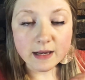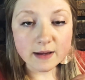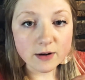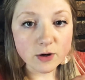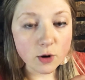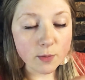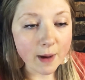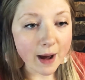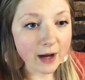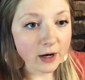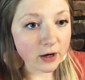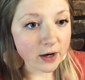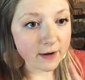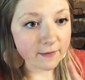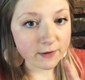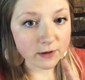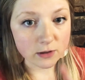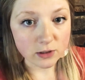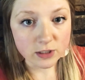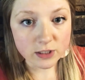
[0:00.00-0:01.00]
no matter
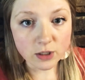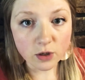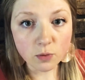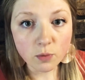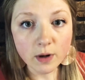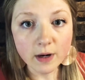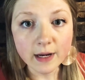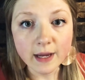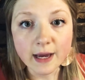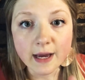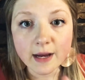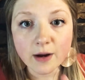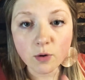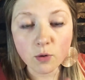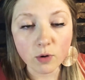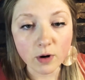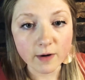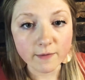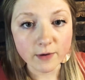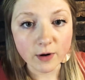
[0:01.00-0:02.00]
if you're still working
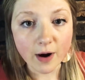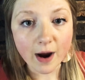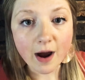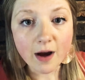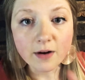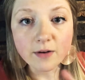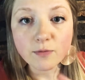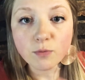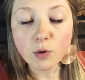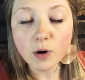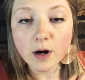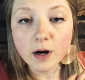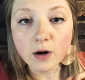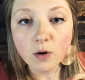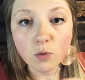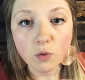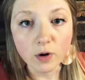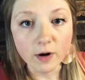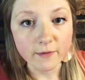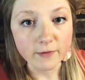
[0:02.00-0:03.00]
or if you're out of work
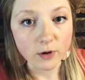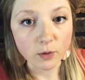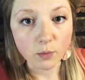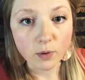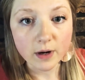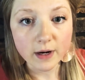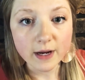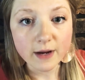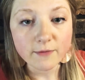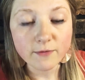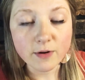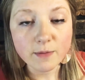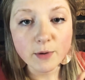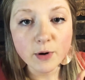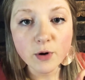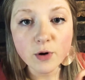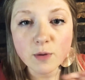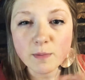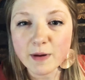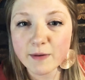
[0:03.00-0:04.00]
or if you're working from
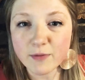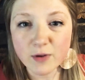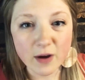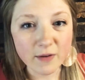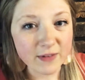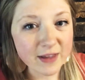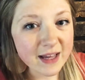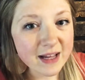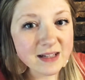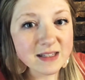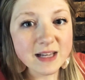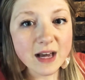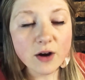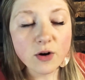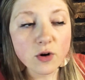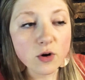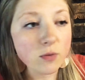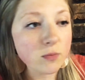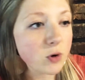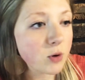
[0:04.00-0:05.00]
home, if you have kids at
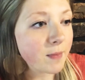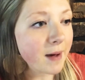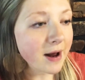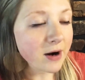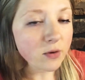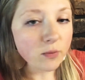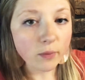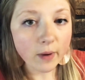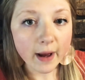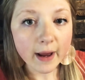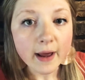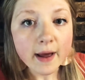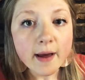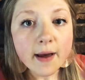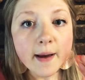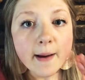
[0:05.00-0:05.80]
home, no matter what,